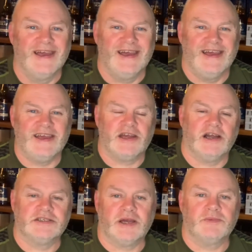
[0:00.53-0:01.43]
Hey
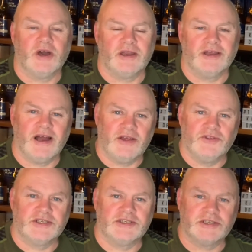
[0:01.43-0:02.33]
guys, I'm Gary and
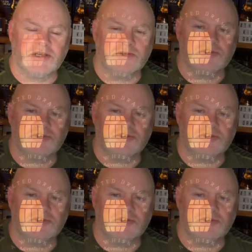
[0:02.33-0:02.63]
this is a Kilted